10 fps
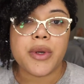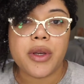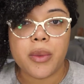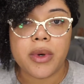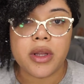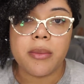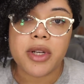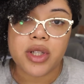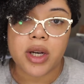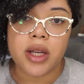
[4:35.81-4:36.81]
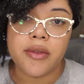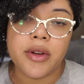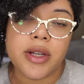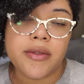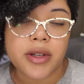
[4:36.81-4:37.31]
where you want the majority of
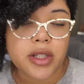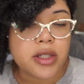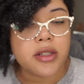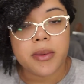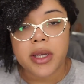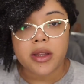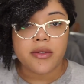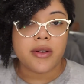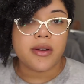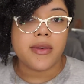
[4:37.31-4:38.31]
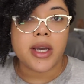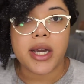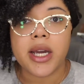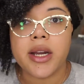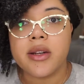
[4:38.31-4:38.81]
your definition to be, in the front of your
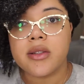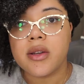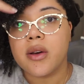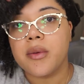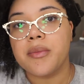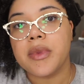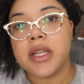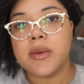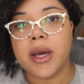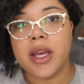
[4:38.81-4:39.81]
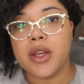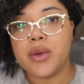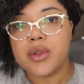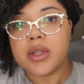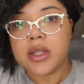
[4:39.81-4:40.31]
hair. So that's why I
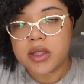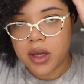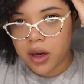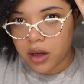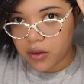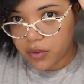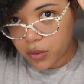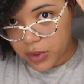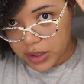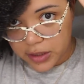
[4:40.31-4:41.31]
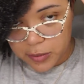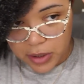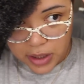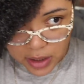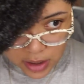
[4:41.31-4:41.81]
usually start off with this
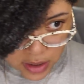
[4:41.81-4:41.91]
part.